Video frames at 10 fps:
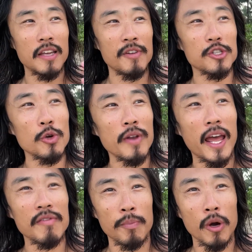If you don't
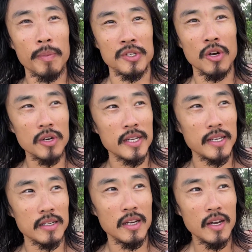have a proper
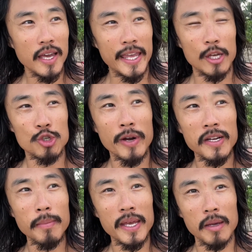target and you're trying
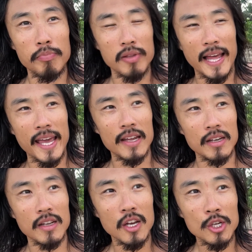to make a
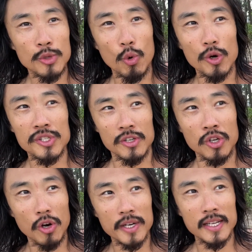plan towards a
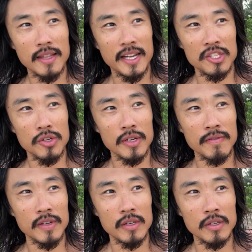target that's not
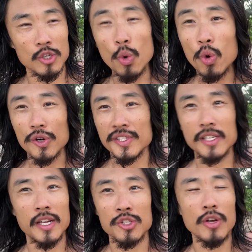even yours, that
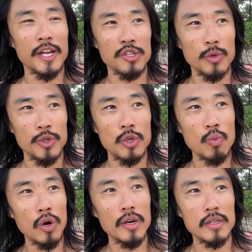it's not actually what you
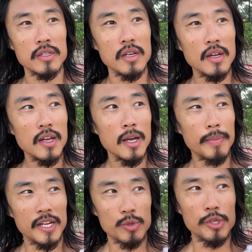want,
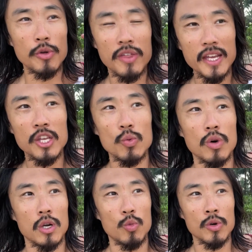but it's what you think you
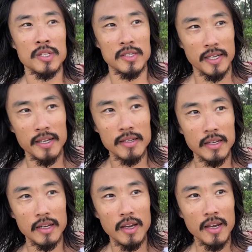want or what
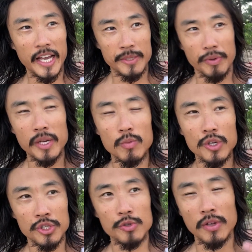society has
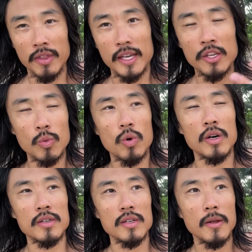brainwashed you to think you want,